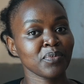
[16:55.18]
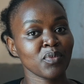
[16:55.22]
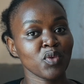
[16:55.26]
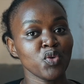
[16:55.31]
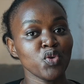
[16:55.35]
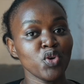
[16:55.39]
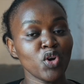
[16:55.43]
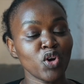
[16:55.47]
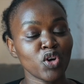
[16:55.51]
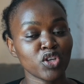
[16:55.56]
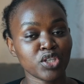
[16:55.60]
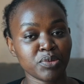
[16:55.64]

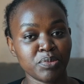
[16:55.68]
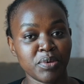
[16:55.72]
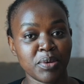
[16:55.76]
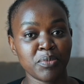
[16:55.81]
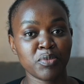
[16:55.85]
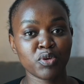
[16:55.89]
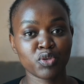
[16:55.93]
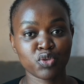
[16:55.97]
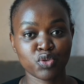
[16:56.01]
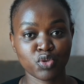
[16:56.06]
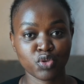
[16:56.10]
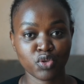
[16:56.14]
you'll not be
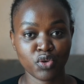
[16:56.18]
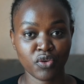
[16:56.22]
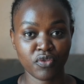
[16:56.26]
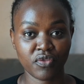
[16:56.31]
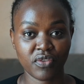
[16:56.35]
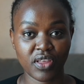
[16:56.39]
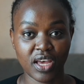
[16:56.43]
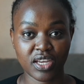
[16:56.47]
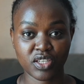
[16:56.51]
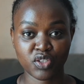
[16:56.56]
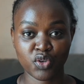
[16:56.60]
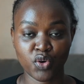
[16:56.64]
able to solve
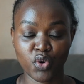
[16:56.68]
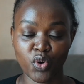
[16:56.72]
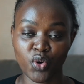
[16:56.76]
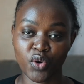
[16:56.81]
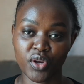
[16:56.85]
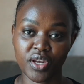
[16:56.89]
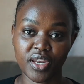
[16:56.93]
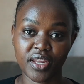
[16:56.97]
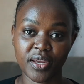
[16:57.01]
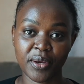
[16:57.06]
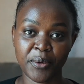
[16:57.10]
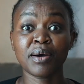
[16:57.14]
that
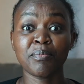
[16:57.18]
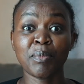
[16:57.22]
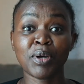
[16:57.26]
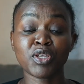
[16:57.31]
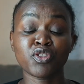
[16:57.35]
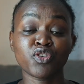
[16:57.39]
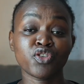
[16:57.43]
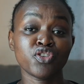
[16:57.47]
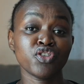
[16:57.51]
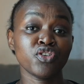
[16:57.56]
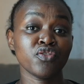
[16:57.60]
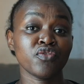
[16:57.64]
code.
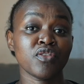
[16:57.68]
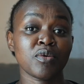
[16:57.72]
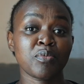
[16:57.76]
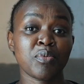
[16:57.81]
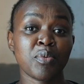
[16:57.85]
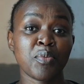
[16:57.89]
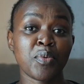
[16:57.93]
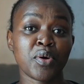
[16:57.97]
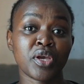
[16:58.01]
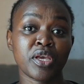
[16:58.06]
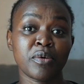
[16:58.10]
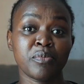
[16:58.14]
Majority of the
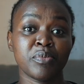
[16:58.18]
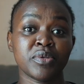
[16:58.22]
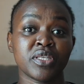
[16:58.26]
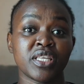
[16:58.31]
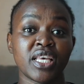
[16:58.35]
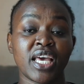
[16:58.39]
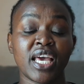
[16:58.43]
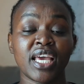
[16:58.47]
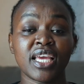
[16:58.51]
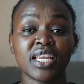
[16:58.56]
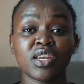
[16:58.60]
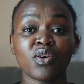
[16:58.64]
people keep
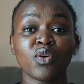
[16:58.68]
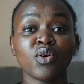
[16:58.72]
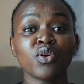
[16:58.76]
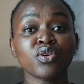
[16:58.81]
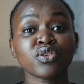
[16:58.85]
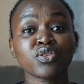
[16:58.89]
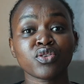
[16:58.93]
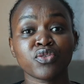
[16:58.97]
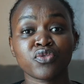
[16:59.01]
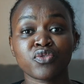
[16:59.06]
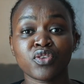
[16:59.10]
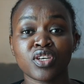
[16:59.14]
saying, oh,
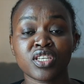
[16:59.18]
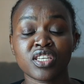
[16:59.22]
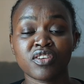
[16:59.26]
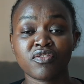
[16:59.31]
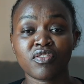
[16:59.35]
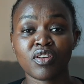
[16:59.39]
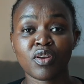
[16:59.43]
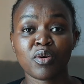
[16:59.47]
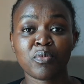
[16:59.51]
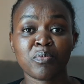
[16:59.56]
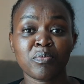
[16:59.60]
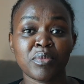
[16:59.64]
software
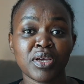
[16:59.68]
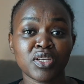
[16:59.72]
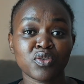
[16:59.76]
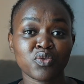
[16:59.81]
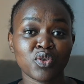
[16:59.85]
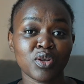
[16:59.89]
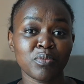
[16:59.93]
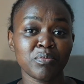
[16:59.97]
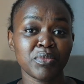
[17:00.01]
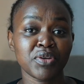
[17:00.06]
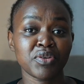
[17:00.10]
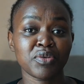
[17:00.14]
development
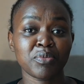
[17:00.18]
will be